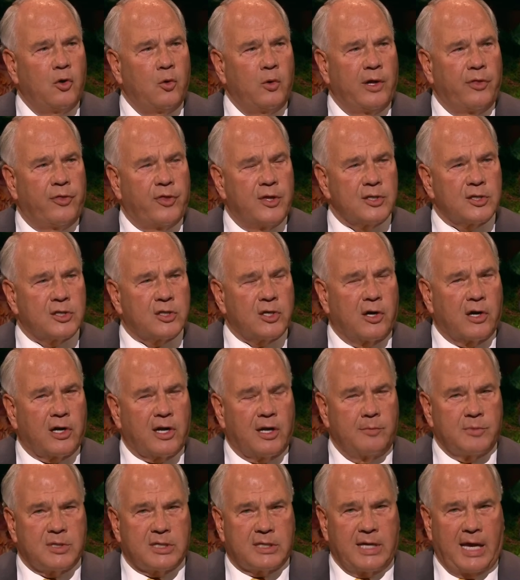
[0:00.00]
with the
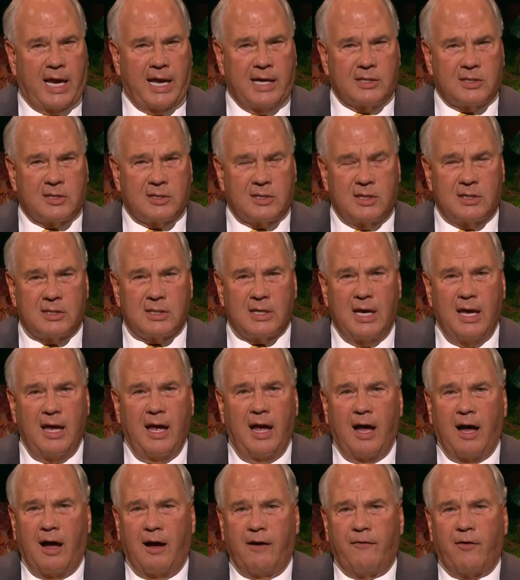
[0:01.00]
circumstances
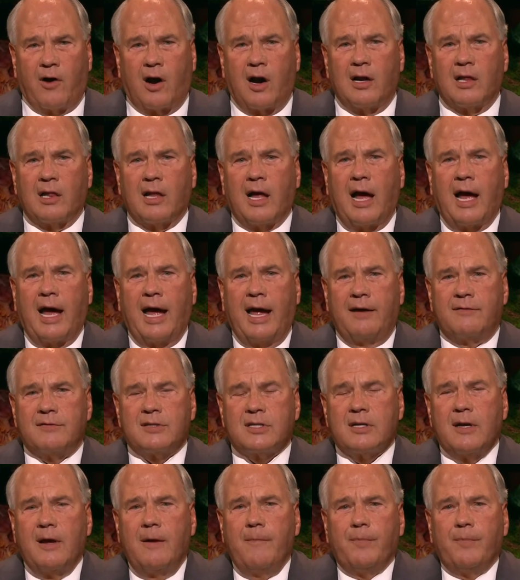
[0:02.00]
of our lives